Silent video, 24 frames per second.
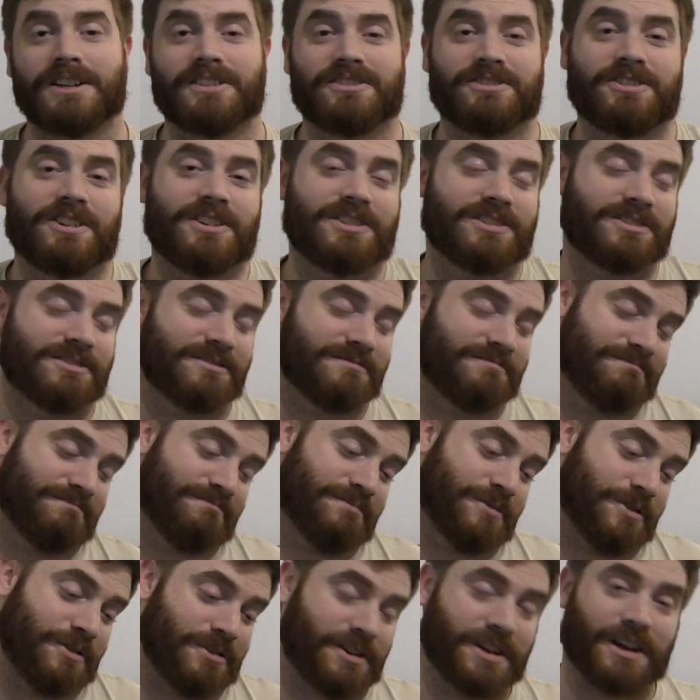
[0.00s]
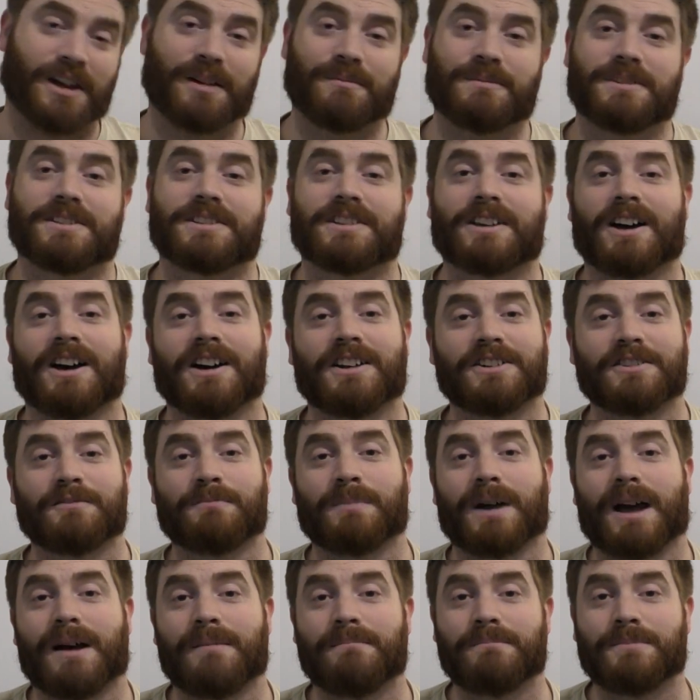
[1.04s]
just building up this garden of
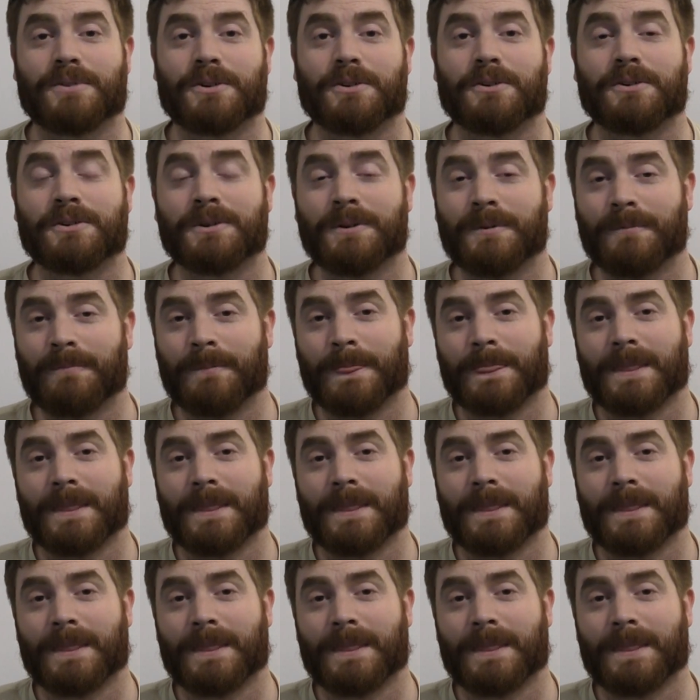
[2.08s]
bamboo.